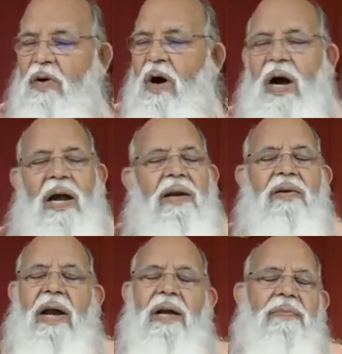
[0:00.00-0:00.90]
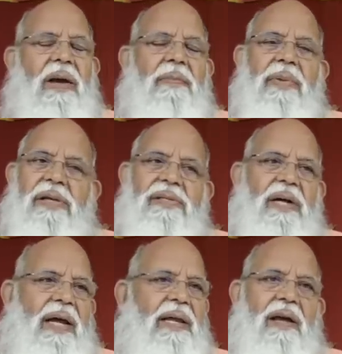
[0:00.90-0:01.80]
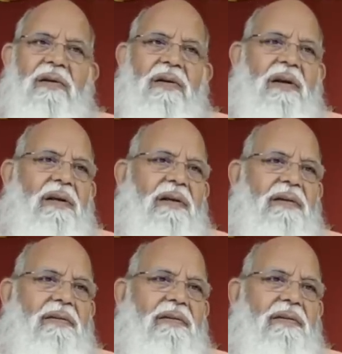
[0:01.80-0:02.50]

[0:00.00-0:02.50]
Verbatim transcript: I tried my best, I cannot learn.